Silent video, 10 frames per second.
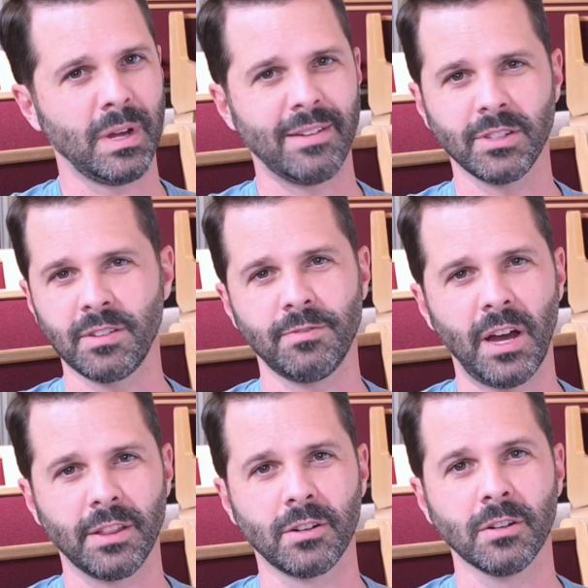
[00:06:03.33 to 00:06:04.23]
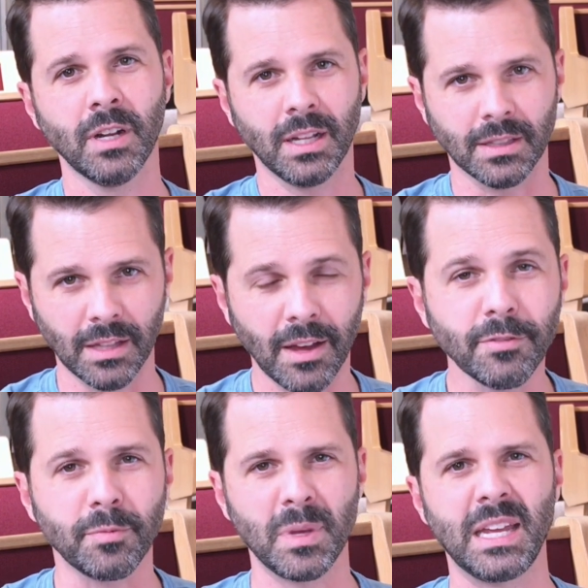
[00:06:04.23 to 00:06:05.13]
Heavenly Father,
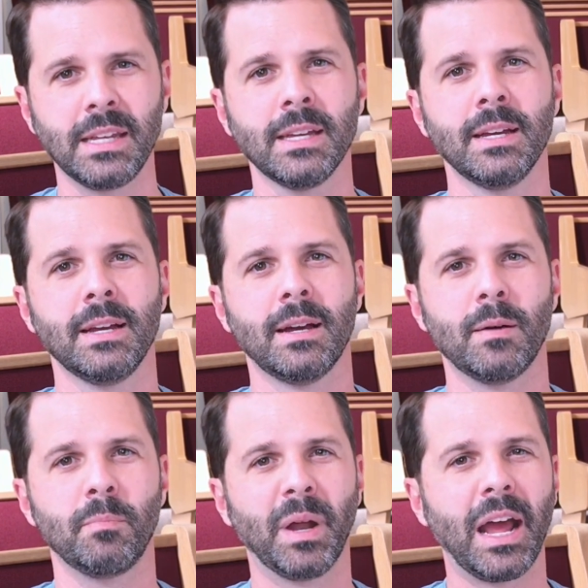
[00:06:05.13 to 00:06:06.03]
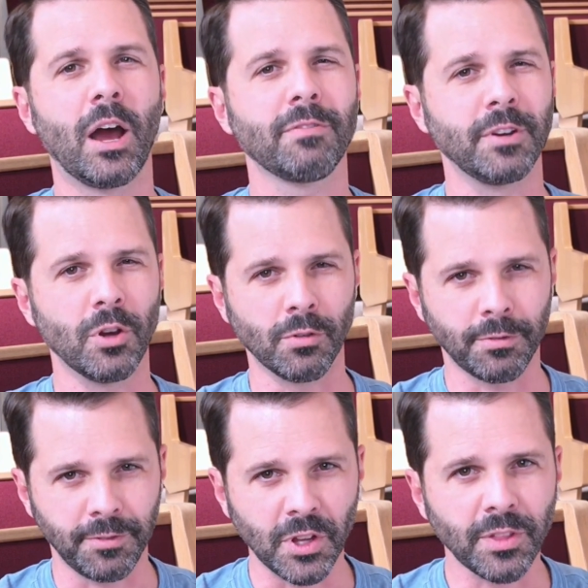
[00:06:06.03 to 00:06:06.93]
love me, but I often don't
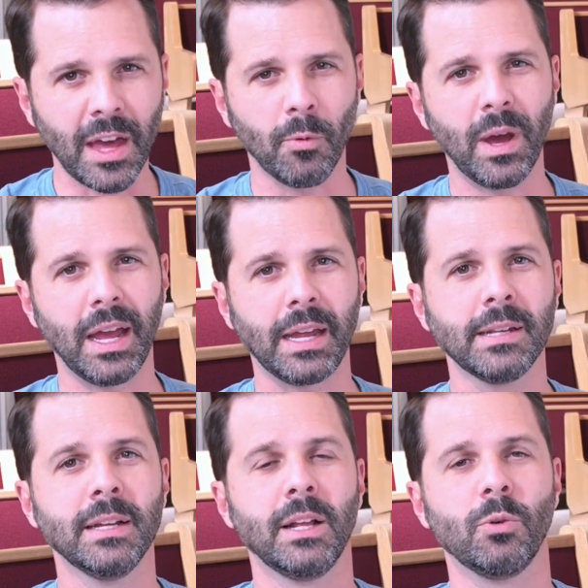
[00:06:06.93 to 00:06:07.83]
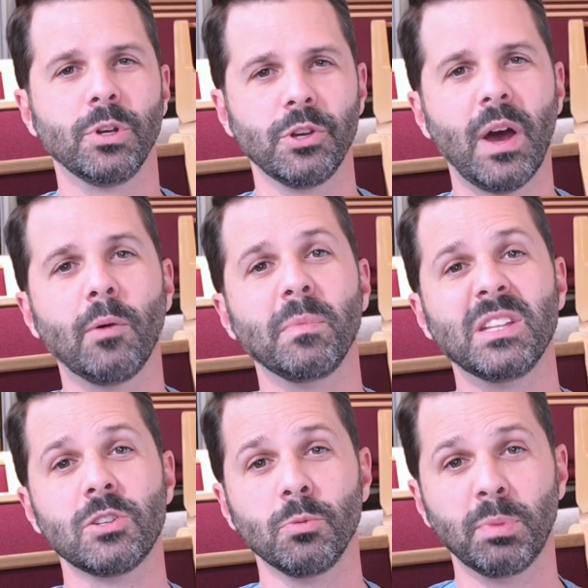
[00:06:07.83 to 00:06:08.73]
feel that way. Will you help me
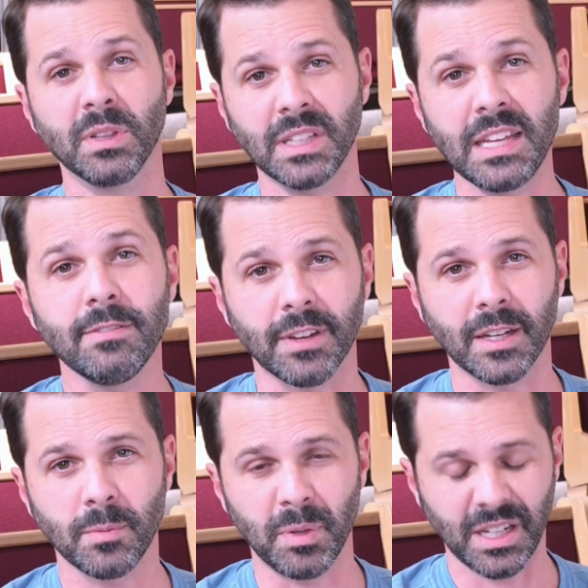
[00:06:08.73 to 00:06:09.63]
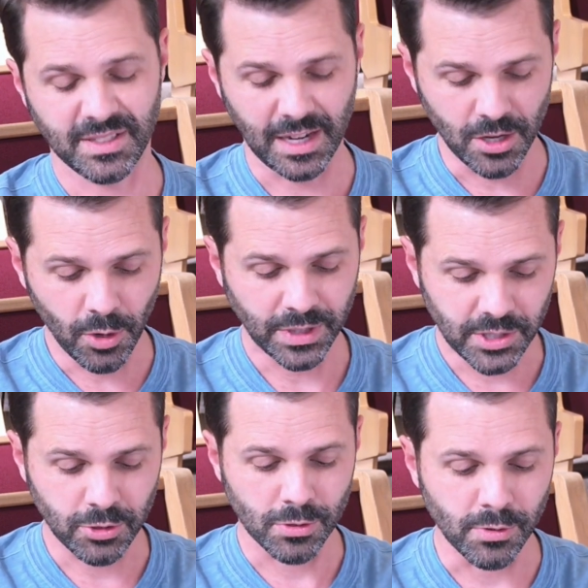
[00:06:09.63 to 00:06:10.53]
to believe it? Because I know
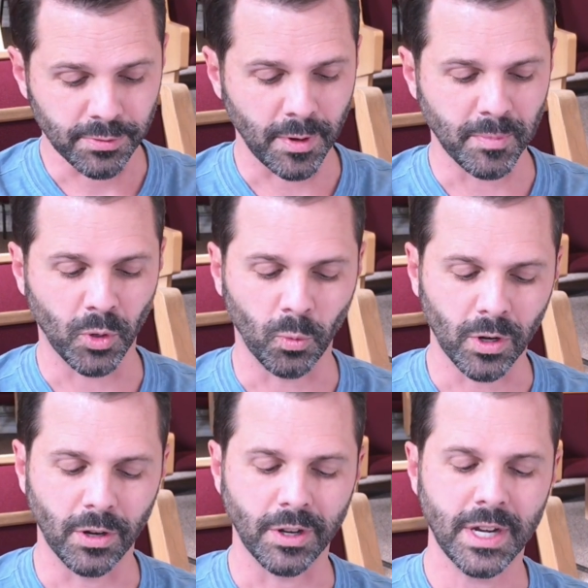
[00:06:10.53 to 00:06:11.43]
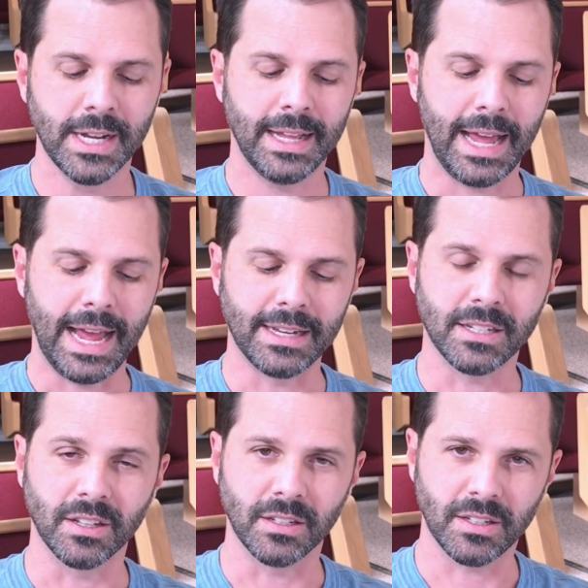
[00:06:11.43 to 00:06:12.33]
it's true from your word, and
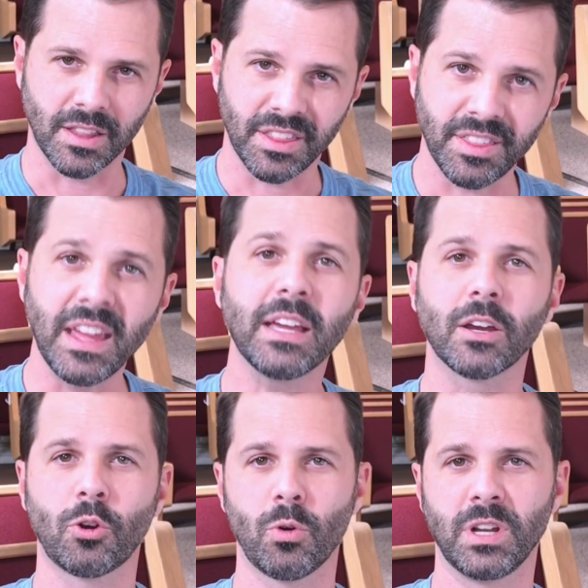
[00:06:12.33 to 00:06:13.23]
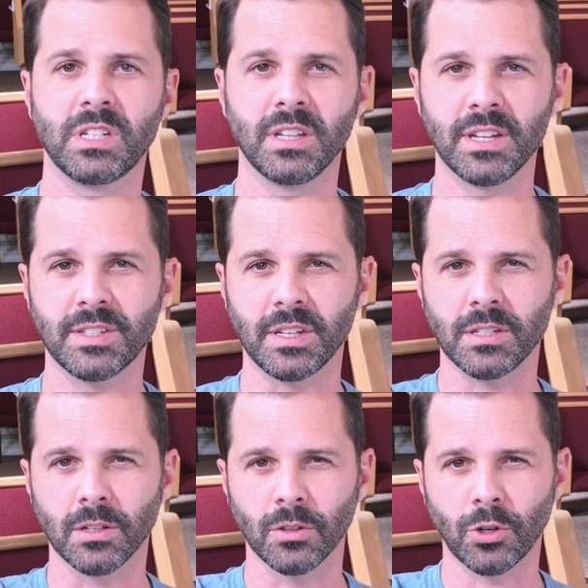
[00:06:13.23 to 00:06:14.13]
to think according to this and
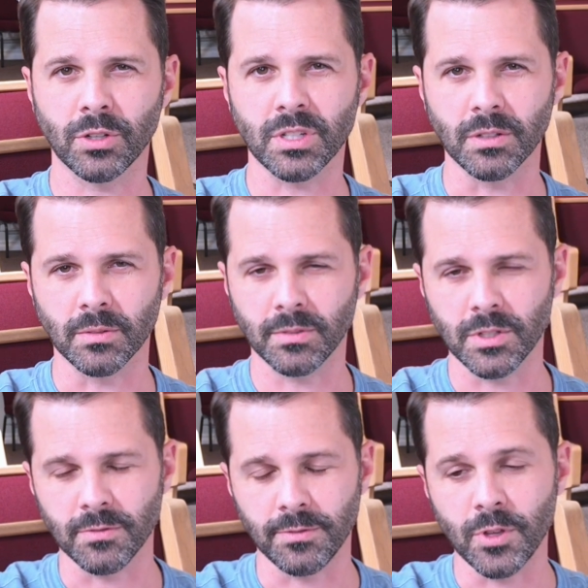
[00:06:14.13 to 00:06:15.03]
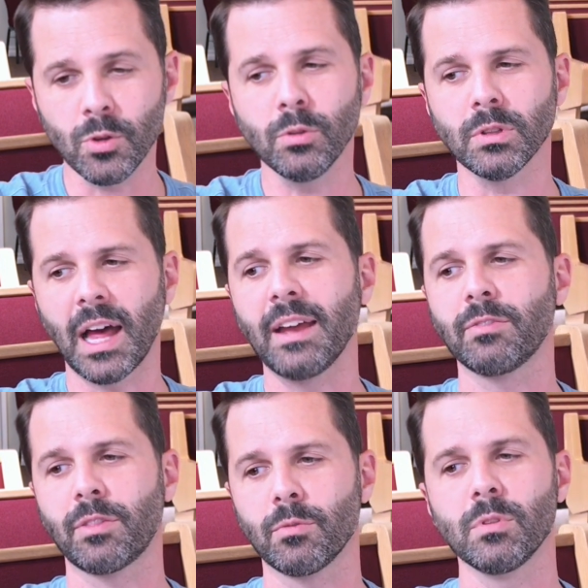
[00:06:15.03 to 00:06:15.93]
to learn to view
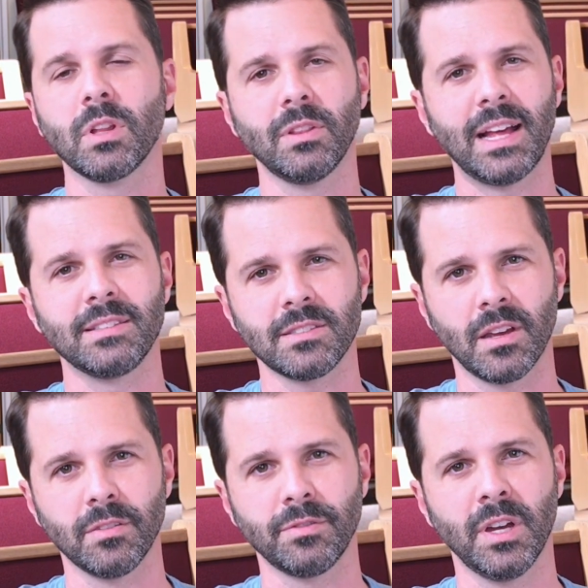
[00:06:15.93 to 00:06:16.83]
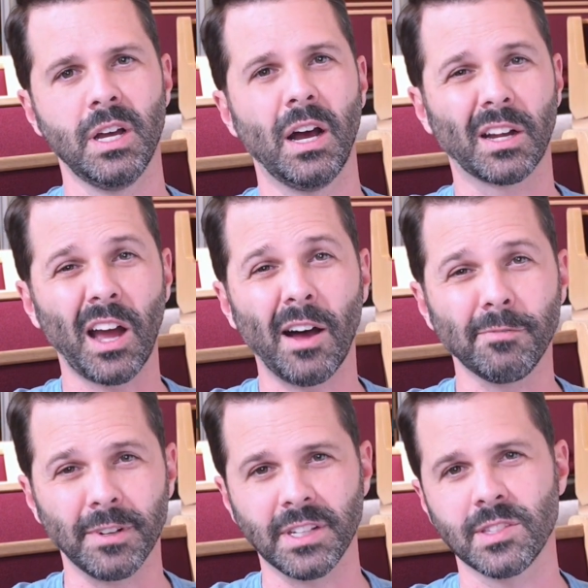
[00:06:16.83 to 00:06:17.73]
life through the lens of a
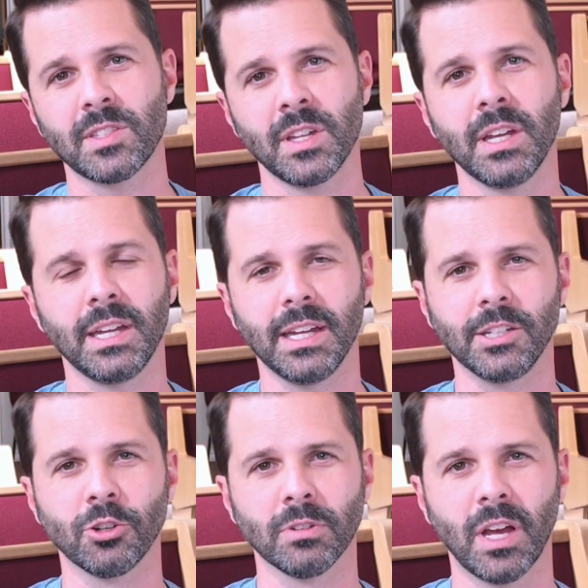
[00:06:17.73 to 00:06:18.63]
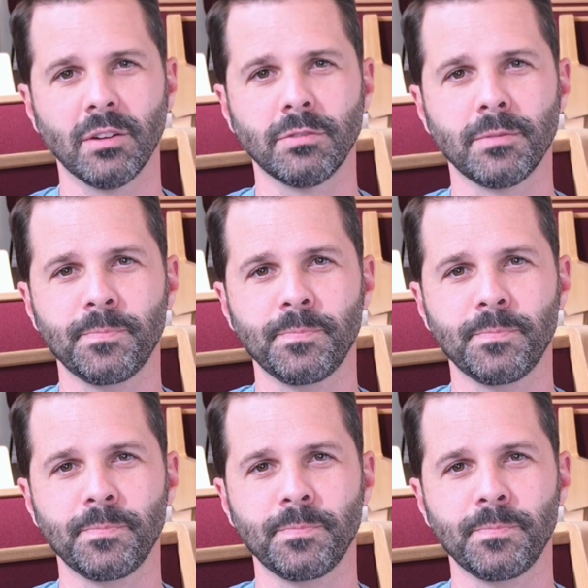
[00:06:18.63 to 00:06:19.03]
confidence in your love.